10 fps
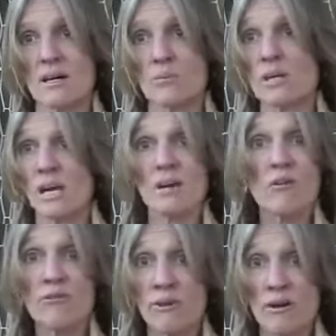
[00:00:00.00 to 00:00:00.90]
We
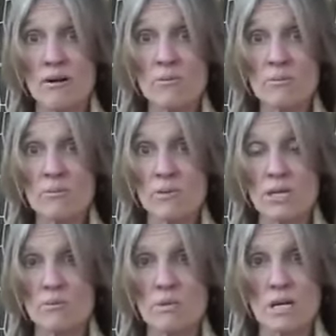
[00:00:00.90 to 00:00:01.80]
cannot farm,
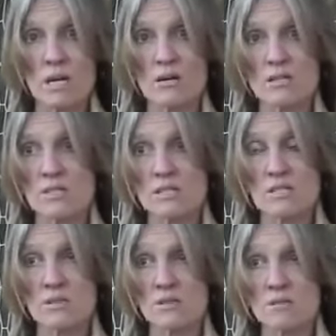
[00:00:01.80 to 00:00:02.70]
we cannot
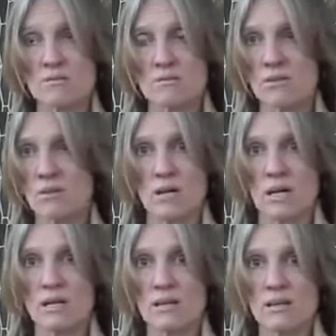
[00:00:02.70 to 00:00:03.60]
grow
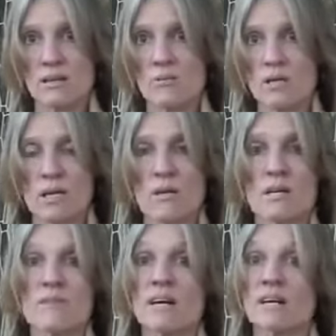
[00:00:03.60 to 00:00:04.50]
anything, we cannot
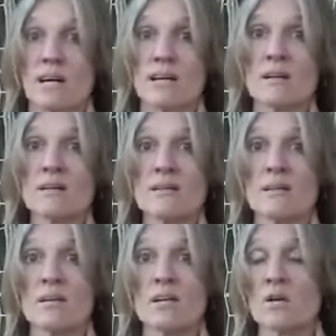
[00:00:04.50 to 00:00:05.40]
have our cattle.
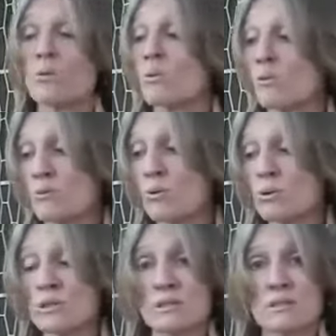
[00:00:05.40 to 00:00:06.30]
We were
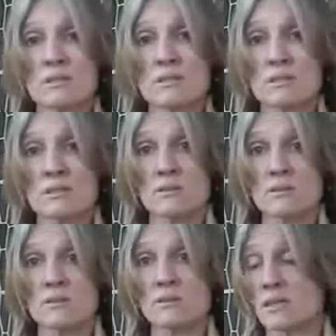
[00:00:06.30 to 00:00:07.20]
forced to
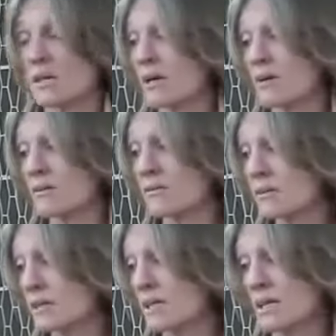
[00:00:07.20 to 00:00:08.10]
sell our
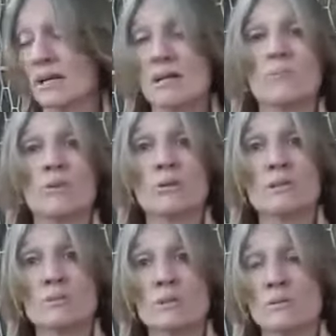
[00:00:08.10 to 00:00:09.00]
cattle
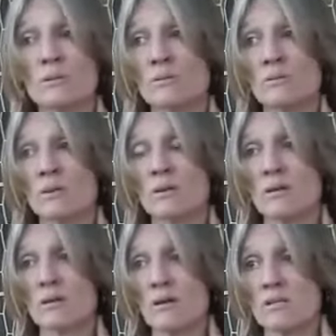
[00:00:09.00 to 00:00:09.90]
because we were
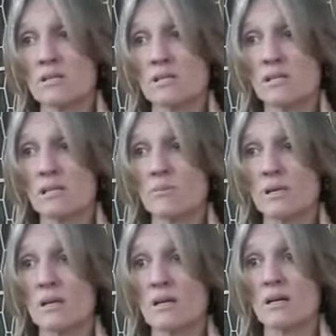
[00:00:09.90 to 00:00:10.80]
constantly
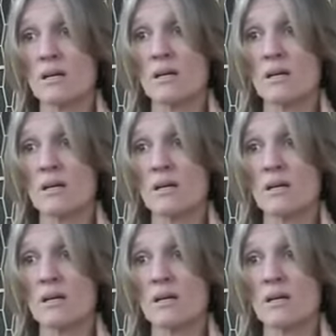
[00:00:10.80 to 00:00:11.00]
being